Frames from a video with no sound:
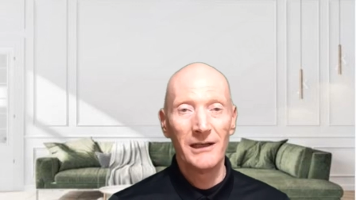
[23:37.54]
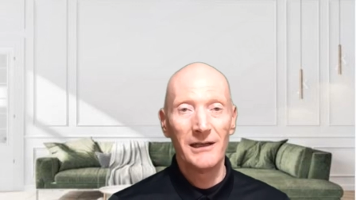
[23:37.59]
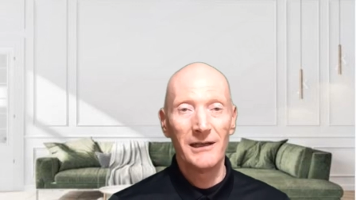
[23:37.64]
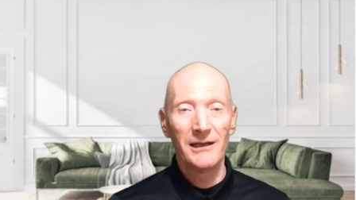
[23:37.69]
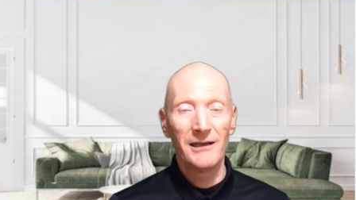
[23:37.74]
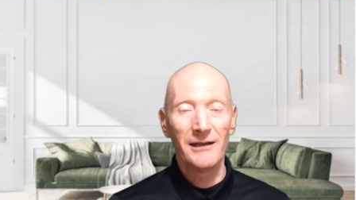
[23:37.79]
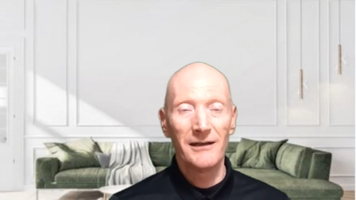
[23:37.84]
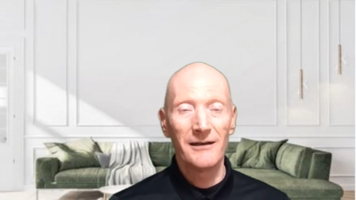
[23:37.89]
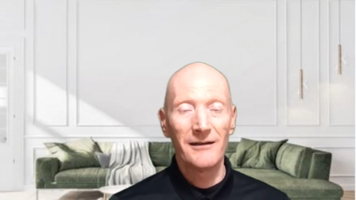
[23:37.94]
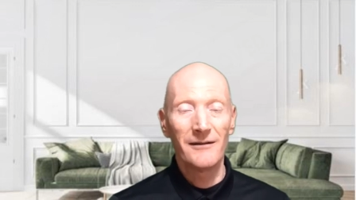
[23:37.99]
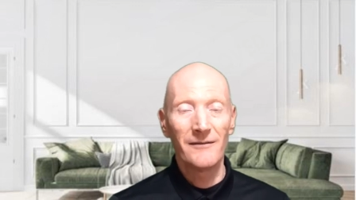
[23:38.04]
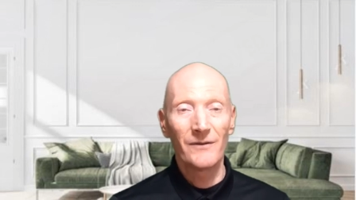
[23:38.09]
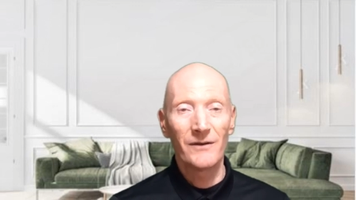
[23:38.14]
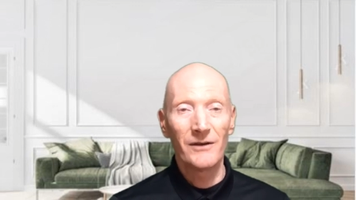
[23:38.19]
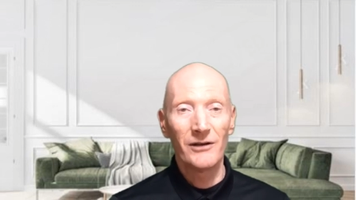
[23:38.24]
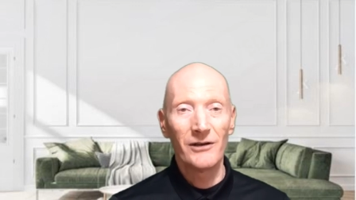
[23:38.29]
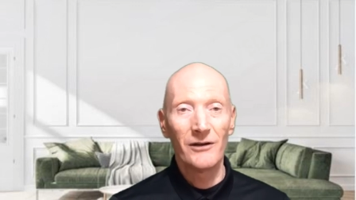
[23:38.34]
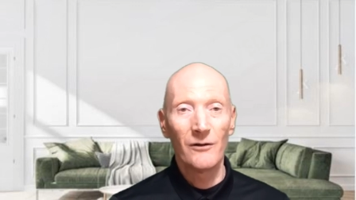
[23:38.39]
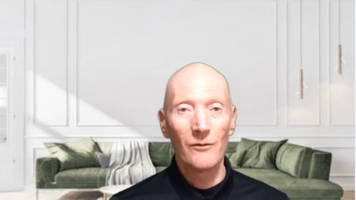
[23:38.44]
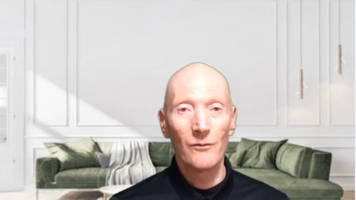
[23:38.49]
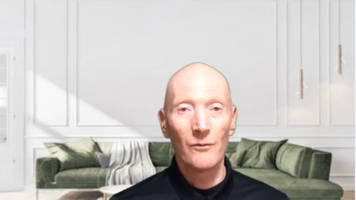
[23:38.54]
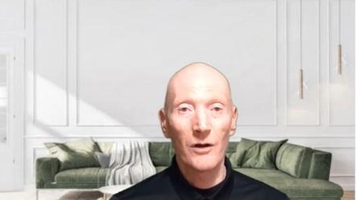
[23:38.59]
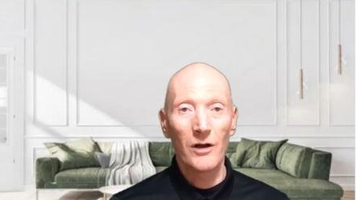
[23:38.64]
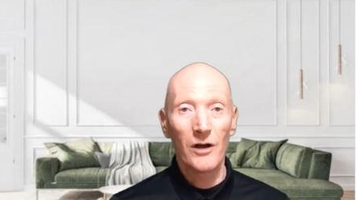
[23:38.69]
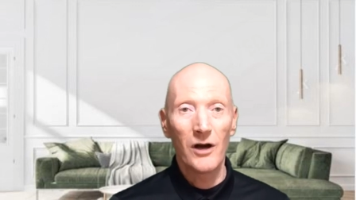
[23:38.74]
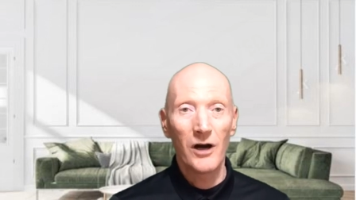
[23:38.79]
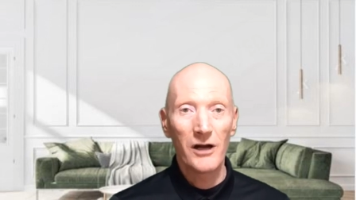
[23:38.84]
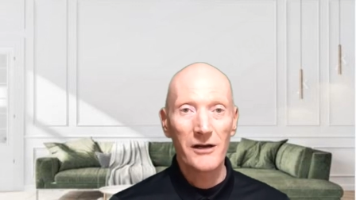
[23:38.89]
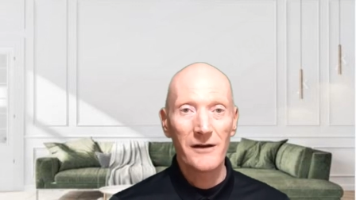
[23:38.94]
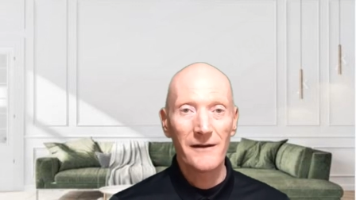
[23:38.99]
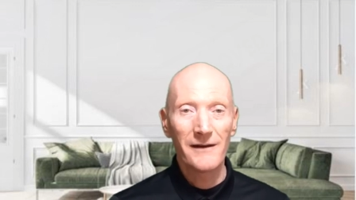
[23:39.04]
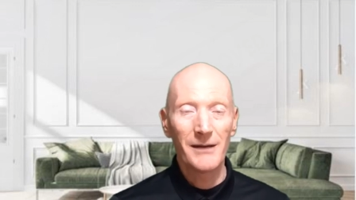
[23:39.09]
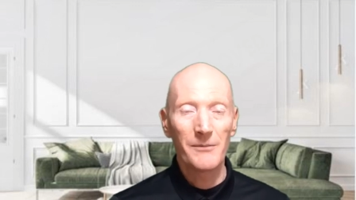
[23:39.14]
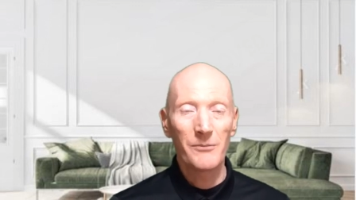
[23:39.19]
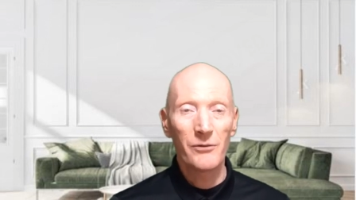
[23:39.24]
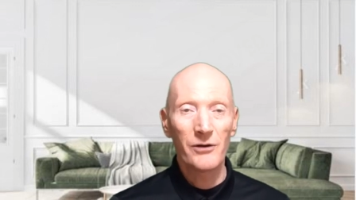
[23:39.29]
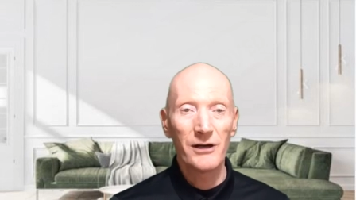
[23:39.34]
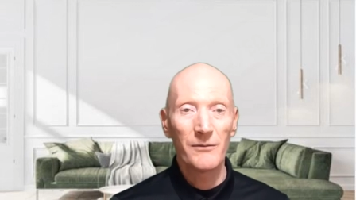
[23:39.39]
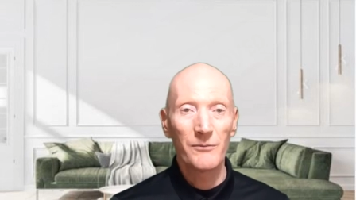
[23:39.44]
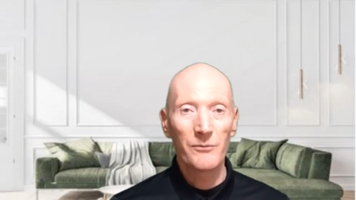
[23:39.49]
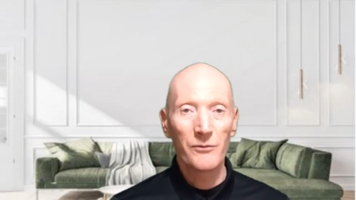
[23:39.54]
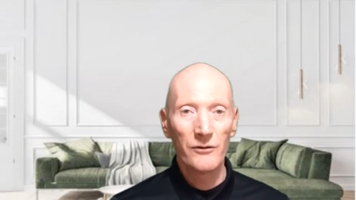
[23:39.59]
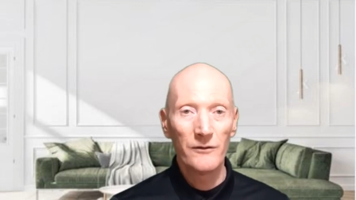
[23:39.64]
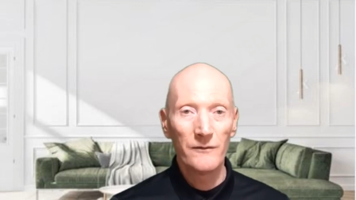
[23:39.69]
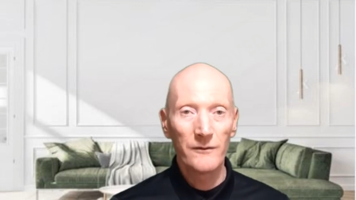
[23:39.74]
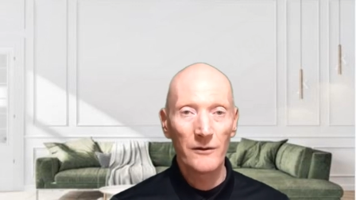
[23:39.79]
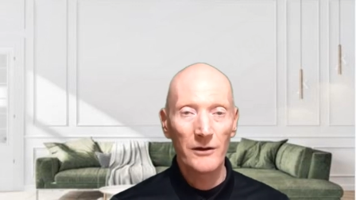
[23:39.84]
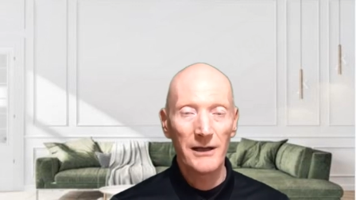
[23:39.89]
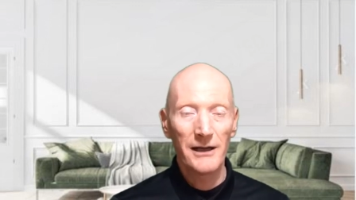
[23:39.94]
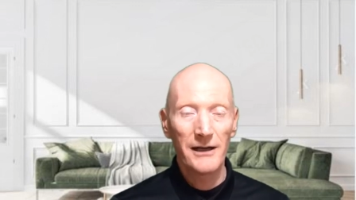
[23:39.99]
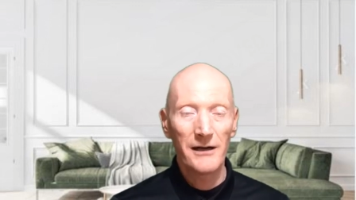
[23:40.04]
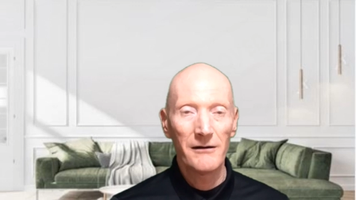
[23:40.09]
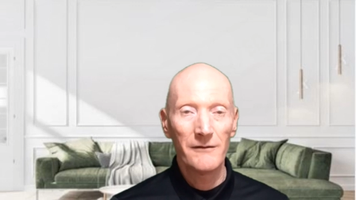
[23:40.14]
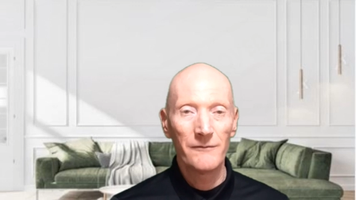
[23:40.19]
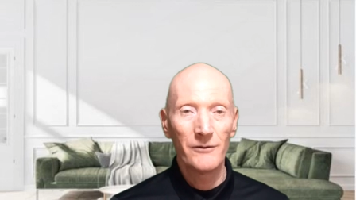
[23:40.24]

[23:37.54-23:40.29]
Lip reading: will honor that pre-approval letter.